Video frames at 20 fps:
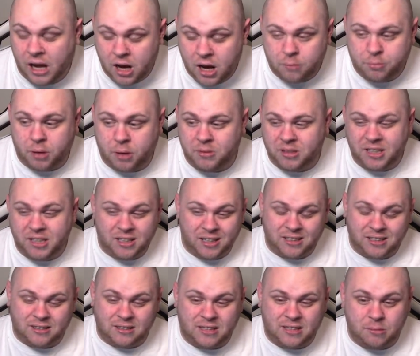Premier League links
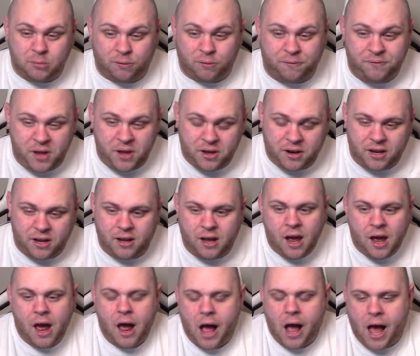to Timo
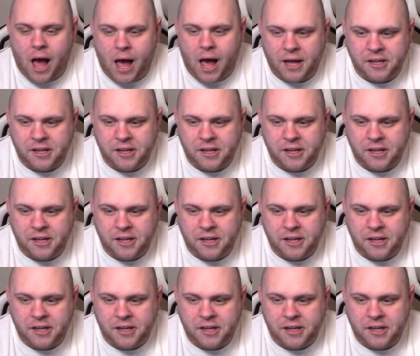Werner.